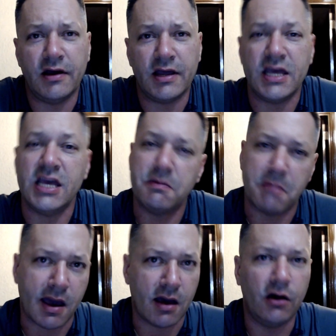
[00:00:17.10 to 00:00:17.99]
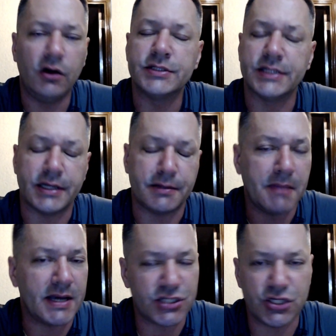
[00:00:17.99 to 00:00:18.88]
emails and
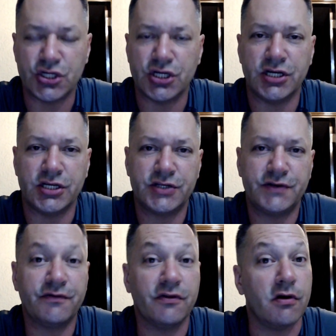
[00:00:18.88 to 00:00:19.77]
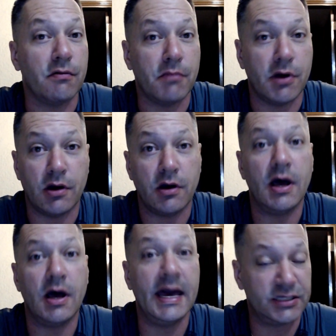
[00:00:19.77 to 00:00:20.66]
messages from
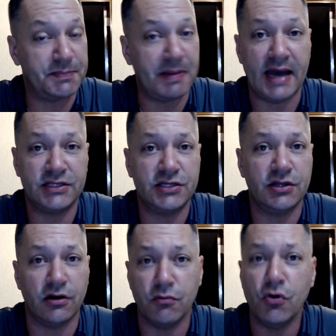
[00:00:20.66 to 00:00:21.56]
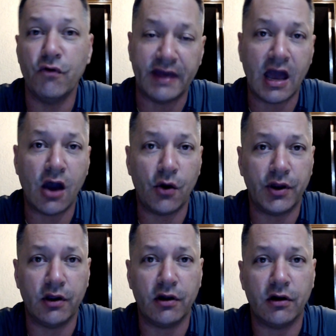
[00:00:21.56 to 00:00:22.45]
expats that are moving out
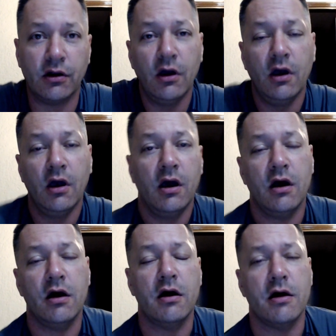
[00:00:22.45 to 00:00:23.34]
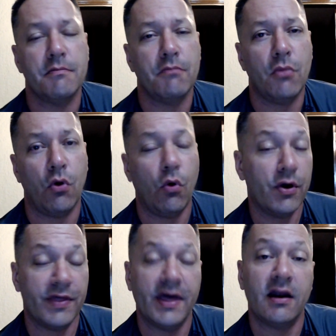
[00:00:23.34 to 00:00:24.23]
here
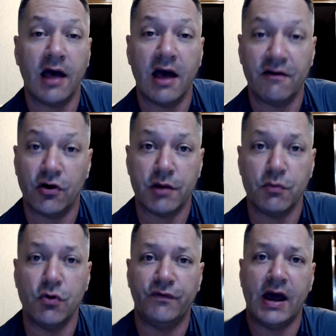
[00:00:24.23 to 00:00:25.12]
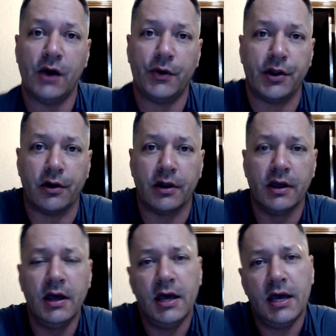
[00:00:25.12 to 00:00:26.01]
or that have already moved out here.
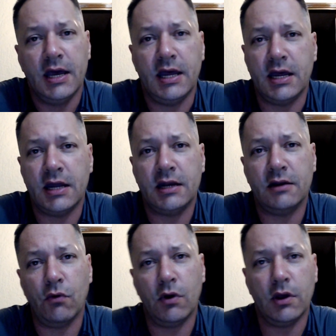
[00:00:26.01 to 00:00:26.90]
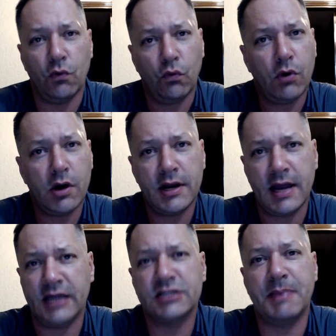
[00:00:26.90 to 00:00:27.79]
And one
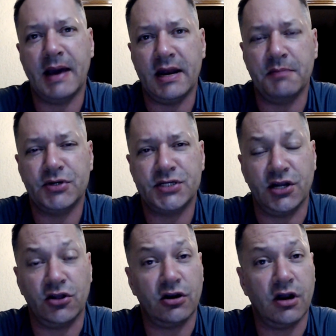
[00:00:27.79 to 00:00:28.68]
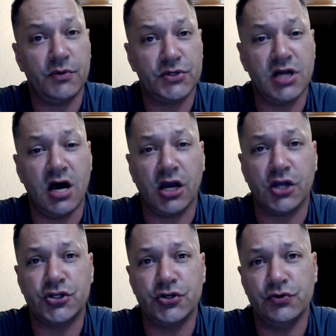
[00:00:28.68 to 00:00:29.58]
expat in particular I was
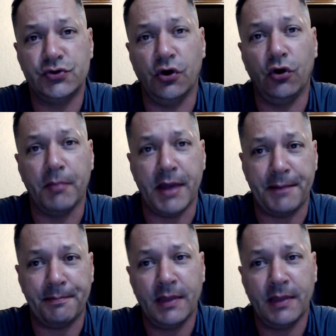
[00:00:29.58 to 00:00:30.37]
talking to told me